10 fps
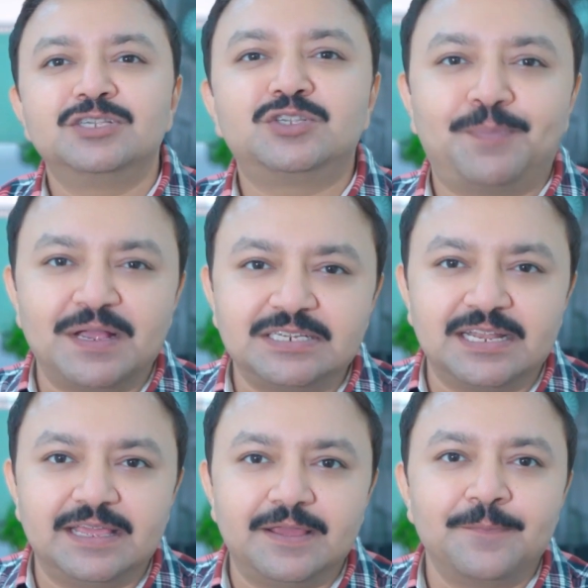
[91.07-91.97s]

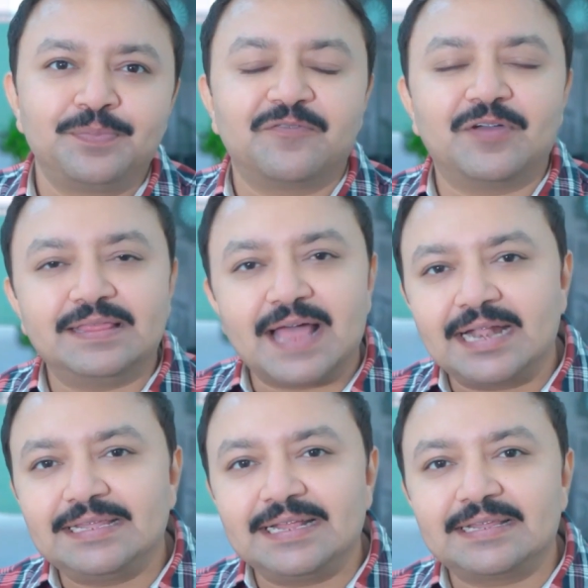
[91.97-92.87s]
especially when
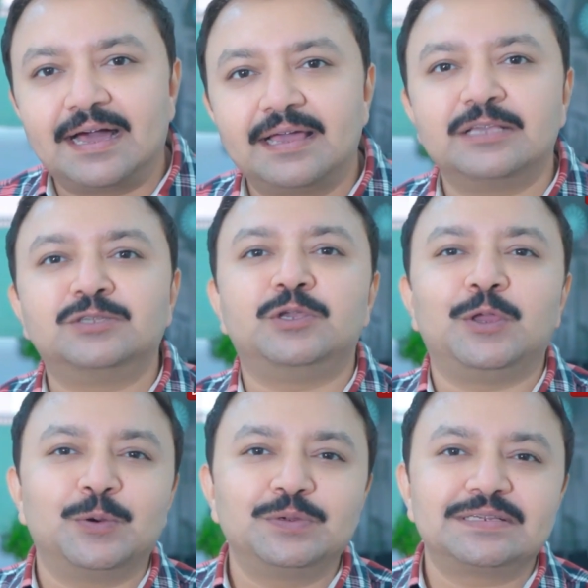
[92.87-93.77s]
that data is
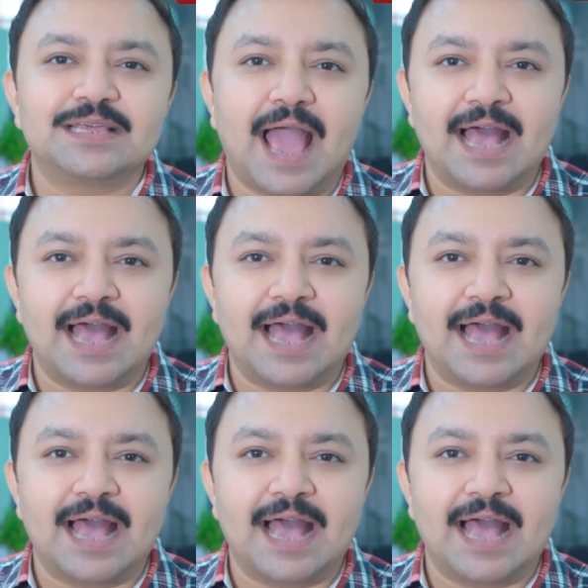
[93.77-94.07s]
used